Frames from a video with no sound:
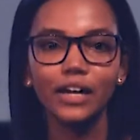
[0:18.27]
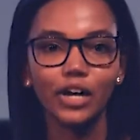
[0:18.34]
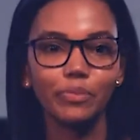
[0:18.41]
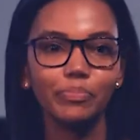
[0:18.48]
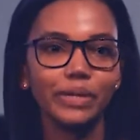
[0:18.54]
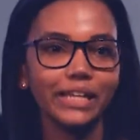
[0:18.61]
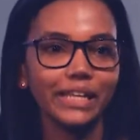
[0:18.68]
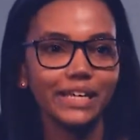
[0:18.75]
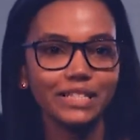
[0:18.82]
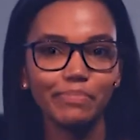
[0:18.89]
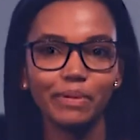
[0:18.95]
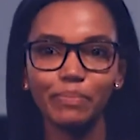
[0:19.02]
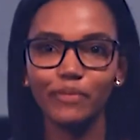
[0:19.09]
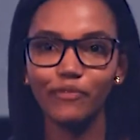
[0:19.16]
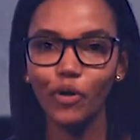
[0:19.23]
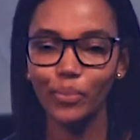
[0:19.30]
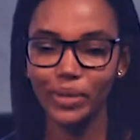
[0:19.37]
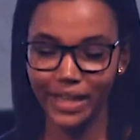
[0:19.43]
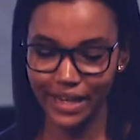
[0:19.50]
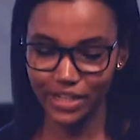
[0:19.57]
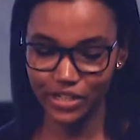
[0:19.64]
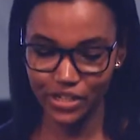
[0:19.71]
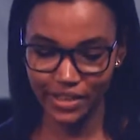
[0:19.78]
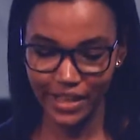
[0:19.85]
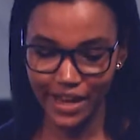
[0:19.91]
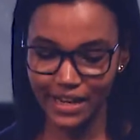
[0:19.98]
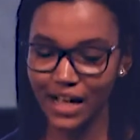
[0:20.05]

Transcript: obedience, but before we get into that,